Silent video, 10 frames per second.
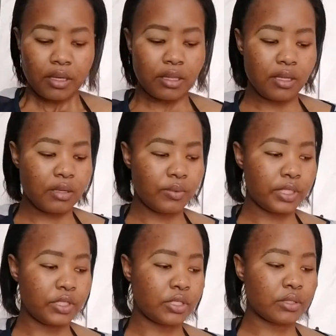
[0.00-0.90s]
And then
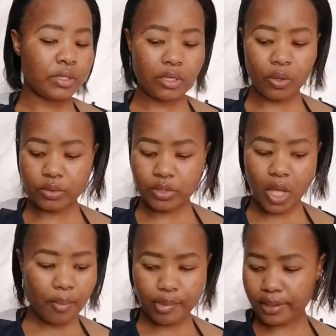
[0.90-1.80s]
we're just gonna go on
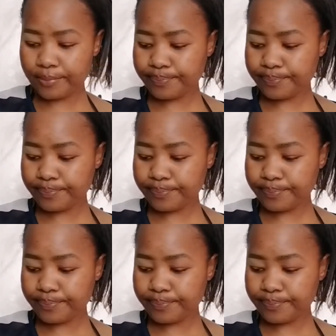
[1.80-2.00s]
top.